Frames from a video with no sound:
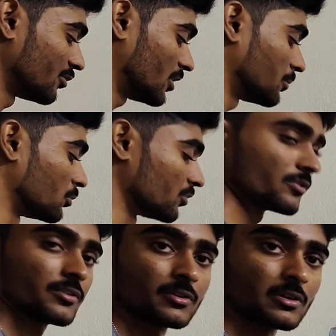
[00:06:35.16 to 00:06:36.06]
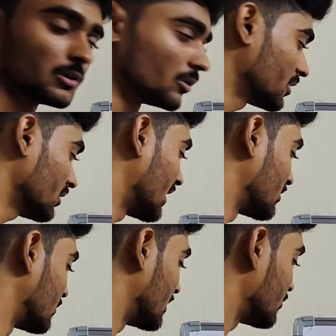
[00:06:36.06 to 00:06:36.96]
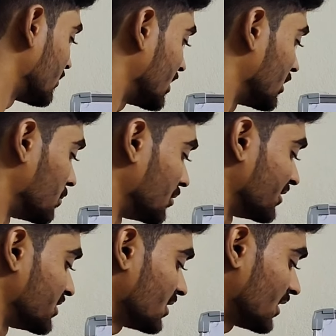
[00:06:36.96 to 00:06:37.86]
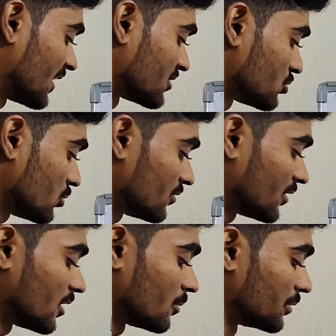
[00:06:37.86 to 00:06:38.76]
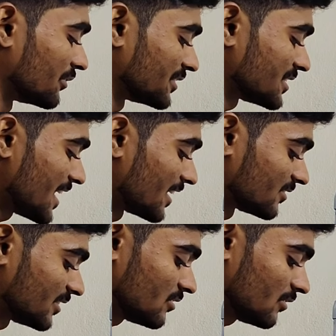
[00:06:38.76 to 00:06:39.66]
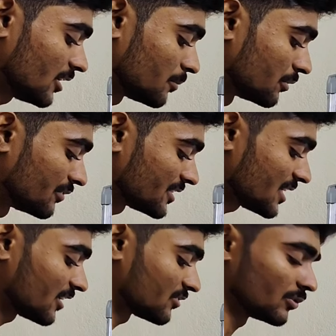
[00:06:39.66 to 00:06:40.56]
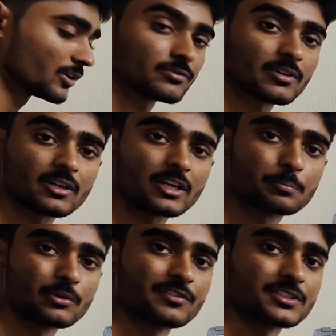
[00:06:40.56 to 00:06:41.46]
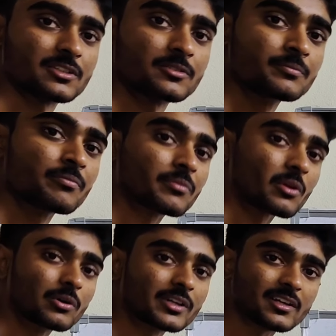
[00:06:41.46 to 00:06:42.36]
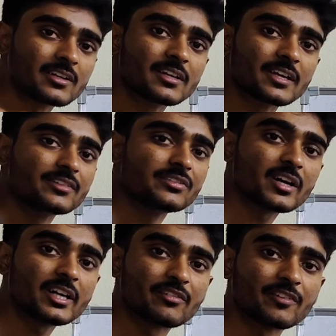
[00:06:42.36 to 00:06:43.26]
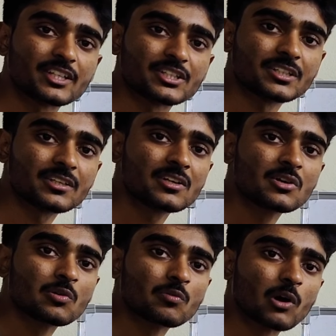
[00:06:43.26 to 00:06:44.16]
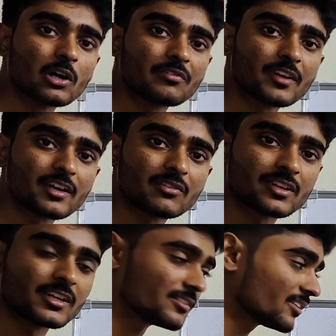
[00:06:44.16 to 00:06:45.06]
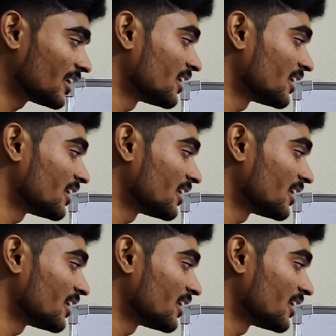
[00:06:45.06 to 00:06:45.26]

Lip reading: inputs. Okay, x1 is one input feature, x2 is one input feature, x3 is one input feature, x4 is one input feature. Okay, in that definition, what we have seen is,